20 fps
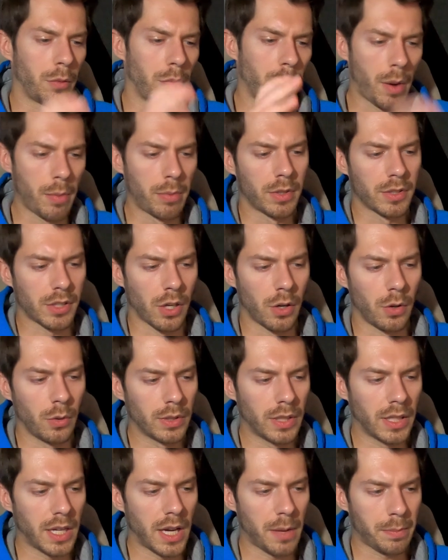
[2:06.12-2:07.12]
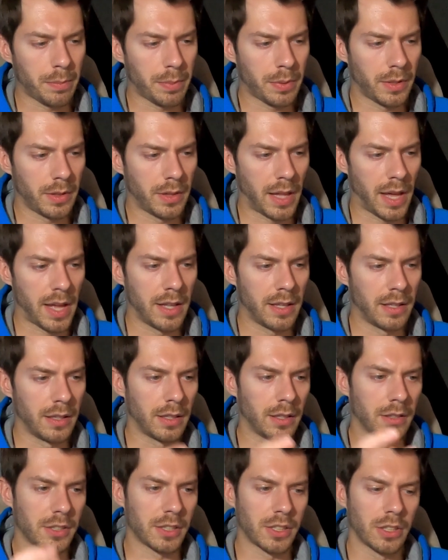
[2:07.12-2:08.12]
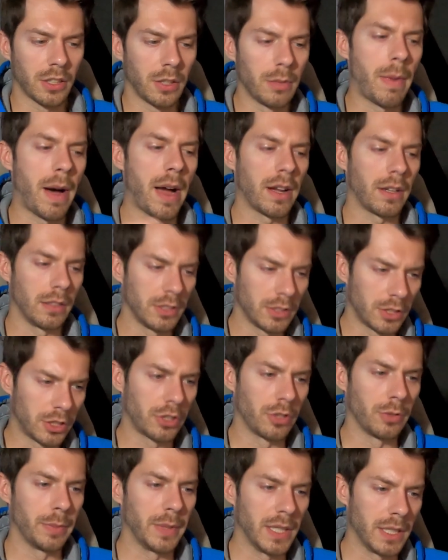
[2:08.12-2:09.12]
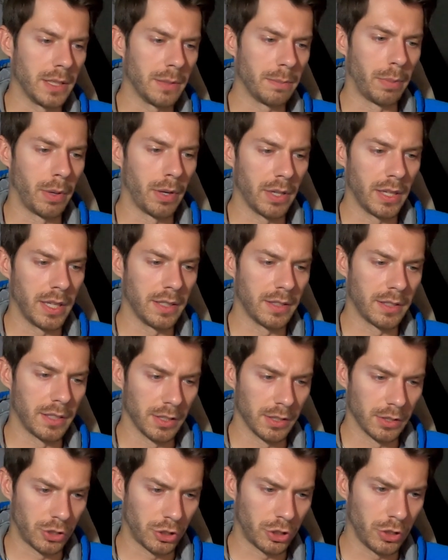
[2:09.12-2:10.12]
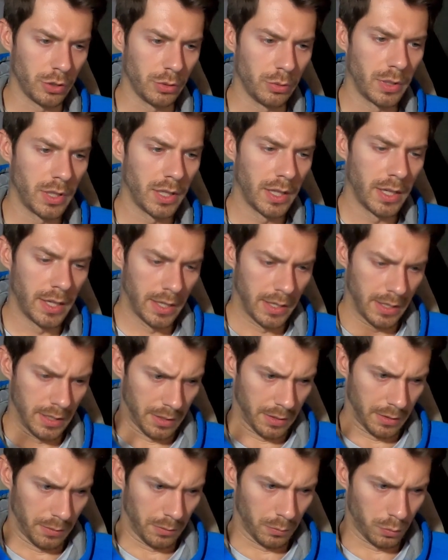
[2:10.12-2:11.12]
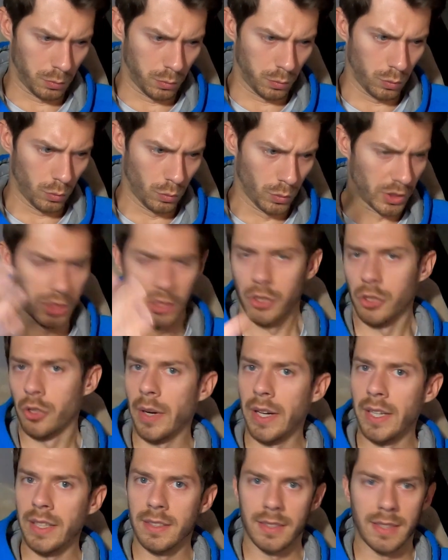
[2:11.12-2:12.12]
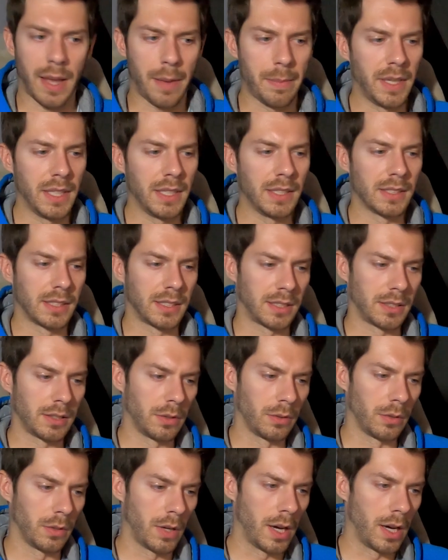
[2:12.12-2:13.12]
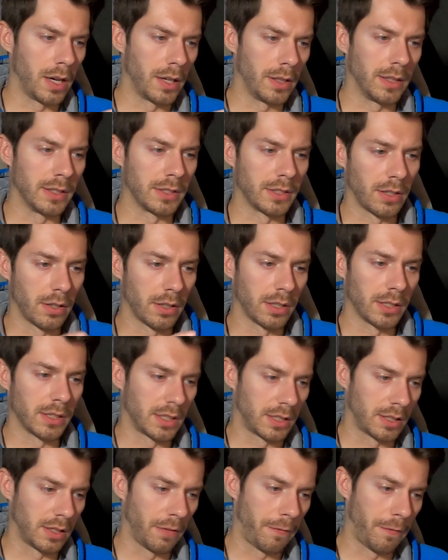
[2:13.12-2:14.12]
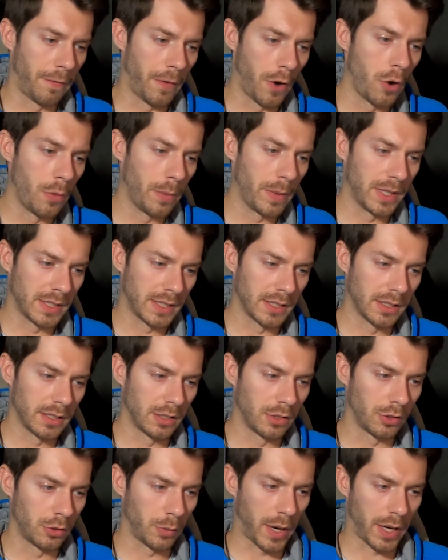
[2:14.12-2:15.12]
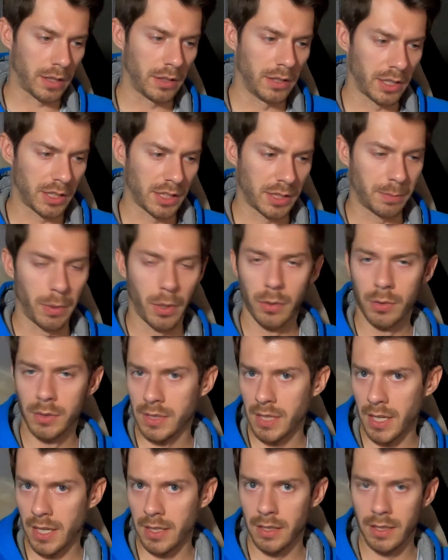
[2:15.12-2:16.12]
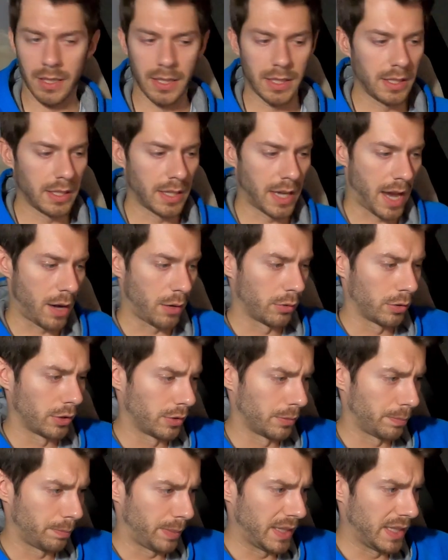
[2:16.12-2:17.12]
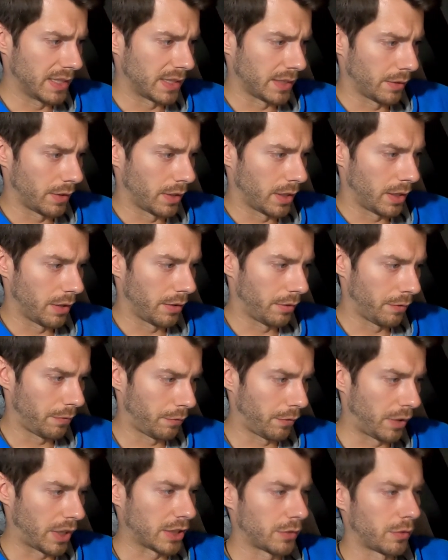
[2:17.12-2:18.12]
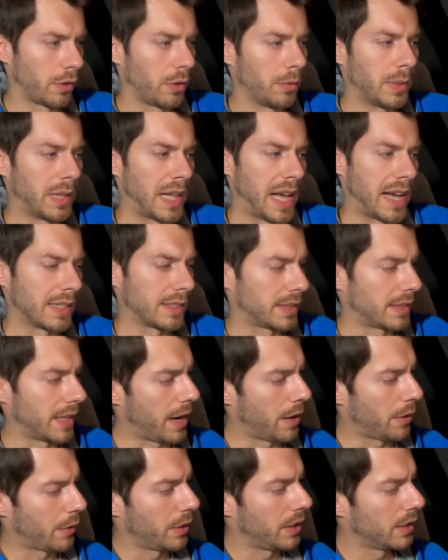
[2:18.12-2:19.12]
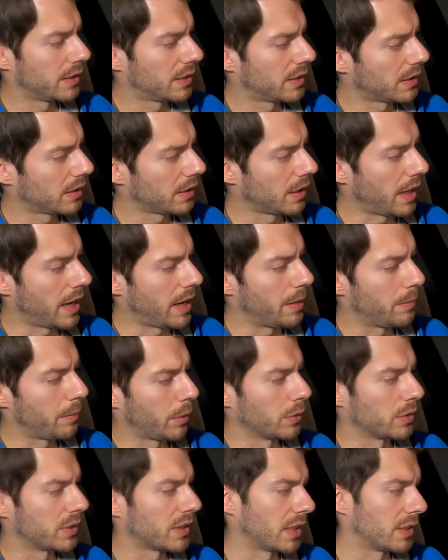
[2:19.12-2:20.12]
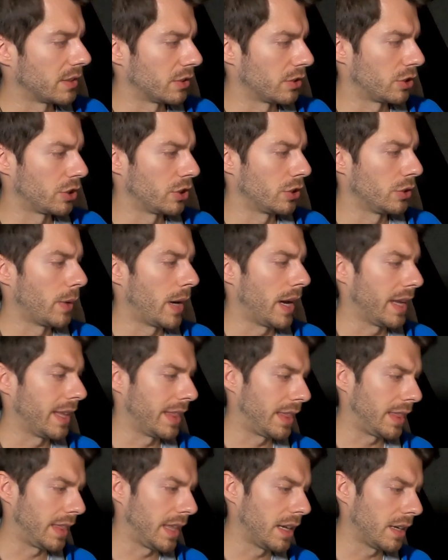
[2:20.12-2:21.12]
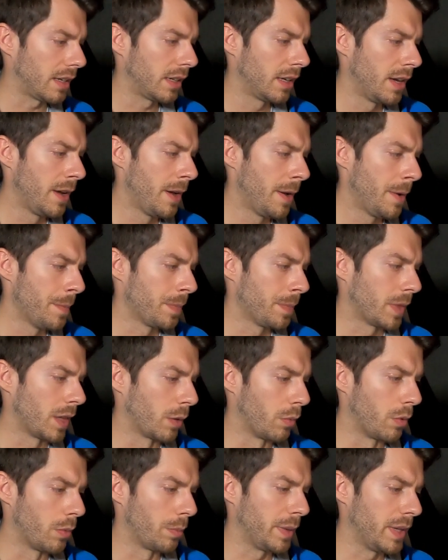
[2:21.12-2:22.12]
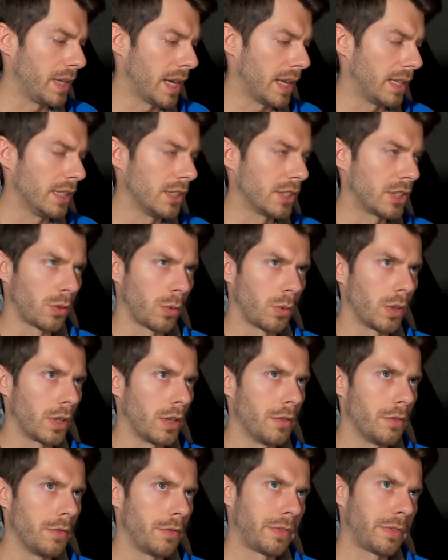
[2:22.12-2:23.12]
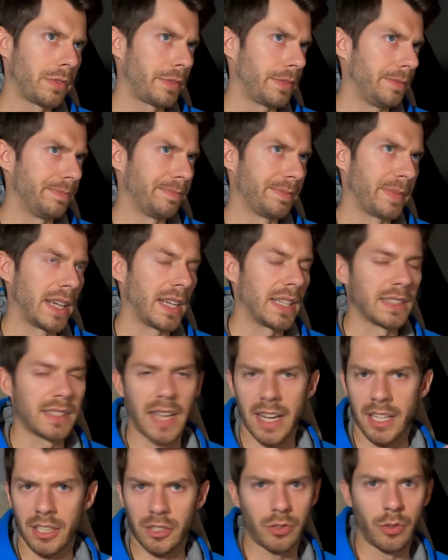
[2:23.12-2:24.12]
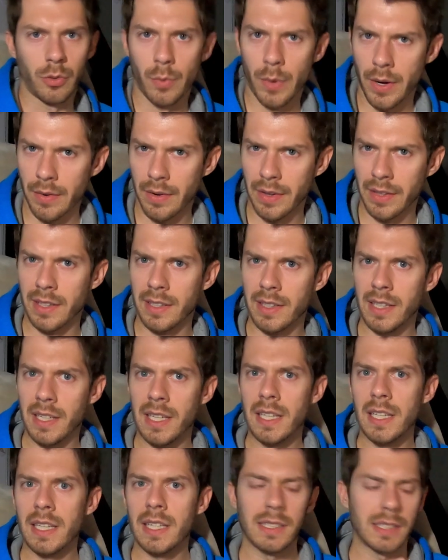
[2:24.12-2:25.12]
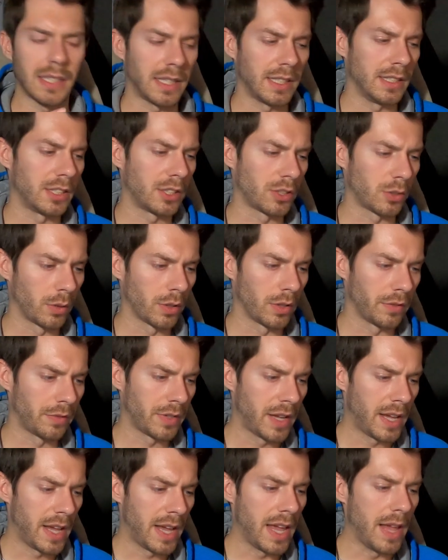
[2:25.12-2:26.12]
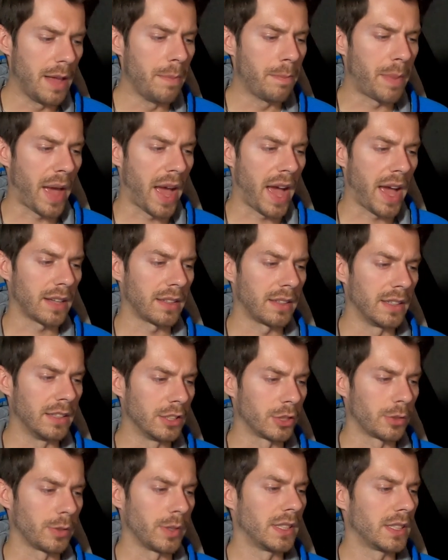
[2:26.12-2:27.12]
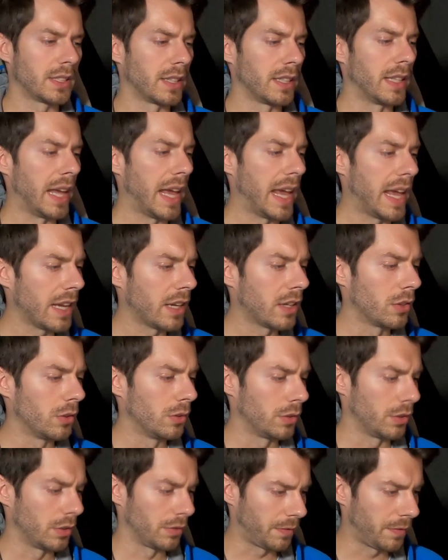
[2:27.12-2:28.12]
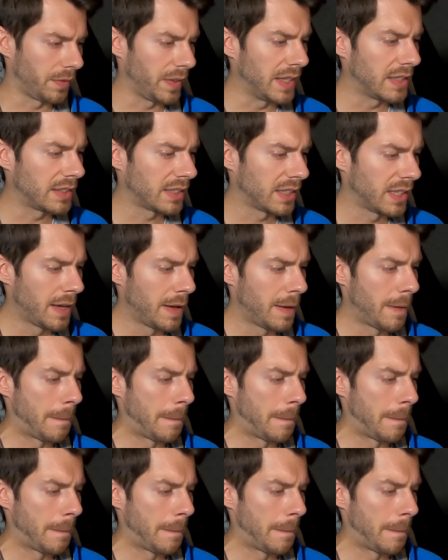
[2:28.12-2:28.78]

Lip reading: the rubber's holding up, then there's still mileage to be put into the shoe, which is great. That means as long as the foam isn't directly exposed on the outer piece of the fresh foam blast areas on both sides of the shoe, I think there won't be any sort of, I guess, extra wear on the knees, any sort of impact injuries to the ankle, your feet.